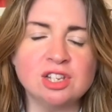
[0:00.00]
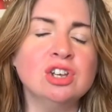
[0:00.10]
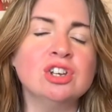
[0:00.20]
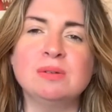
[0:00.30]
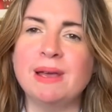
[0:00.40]
like
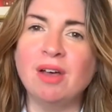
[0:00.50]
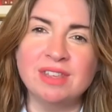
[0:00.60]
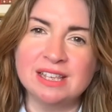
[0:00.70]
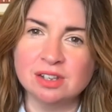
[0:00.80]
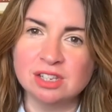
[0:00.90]
touched a bit
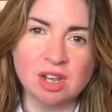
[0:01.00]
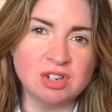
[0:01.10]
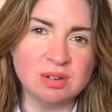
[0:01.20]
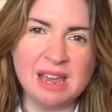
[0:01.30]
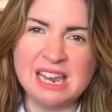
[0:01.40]
on this on
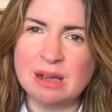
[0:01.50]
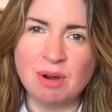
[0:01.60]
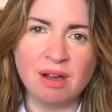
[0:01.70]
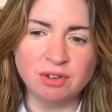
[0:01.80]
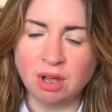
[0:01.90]
social media,
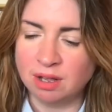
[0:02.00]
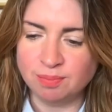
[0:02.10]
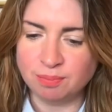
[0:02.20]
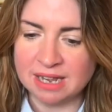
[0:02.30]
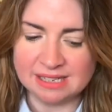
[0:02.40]
where I've got
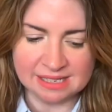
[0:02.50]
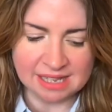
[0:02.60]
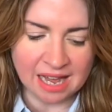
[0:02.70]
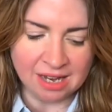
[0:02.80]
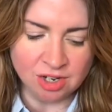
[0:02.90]
a
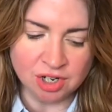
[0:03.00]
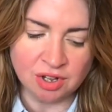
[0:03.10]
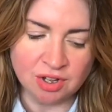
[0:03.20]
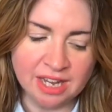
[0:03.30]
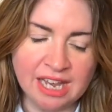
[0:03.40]
presence that I
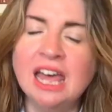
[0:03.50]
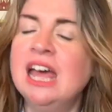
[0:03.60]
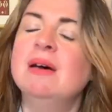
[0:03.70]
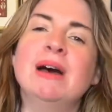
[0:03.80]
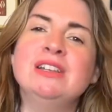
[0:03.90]
enjoy,
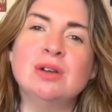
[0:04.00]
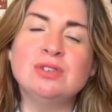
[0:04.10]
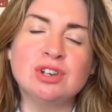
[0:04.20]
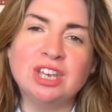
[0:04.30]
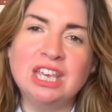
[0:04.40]
but I
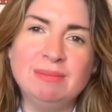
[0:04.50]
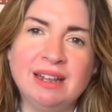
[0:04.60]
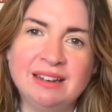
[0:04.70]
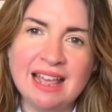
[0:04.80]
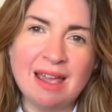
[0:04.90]
don't
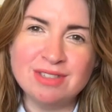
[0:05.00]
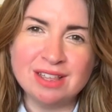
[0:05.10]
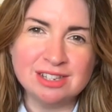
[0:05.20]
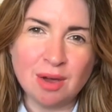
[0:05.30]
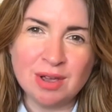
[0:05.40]
document
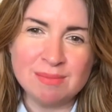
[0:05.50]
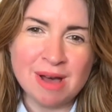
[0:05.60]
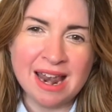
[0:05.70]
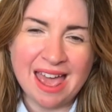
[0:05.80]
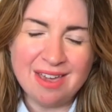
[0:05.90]
everything that's going on
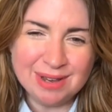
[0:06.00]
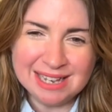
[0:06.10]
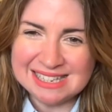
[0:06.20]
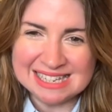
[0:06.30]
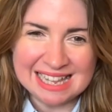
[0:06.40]
in my life,
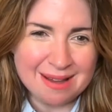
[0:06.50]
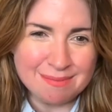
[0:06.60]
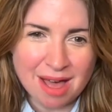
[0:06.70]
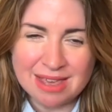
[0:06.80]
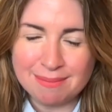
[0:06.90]
because it's
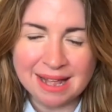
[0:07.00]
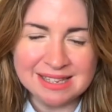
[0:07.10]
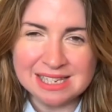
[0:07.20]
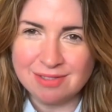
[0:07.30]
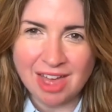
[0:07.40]
like, I think
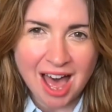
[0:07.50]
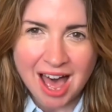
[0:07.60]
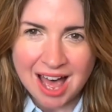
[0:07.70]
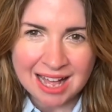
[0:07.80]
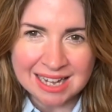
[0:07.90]
matters of the
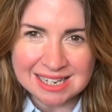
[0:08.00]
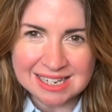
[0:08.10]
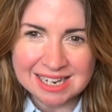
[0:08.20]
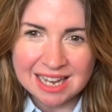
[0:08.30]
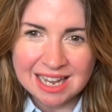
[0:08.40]

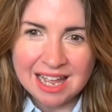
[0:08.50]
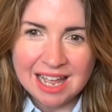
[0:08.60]
heart